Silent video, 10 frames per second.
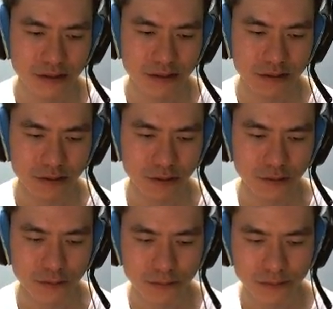So
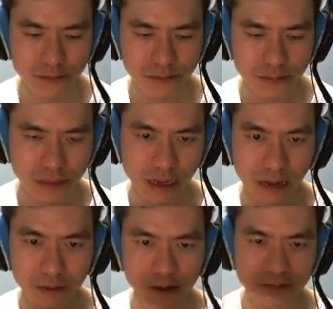I'm
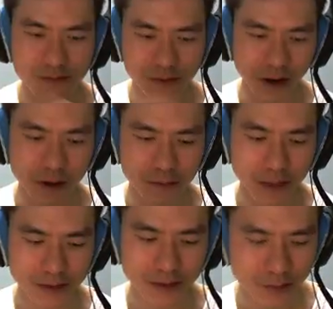gonna try to blast through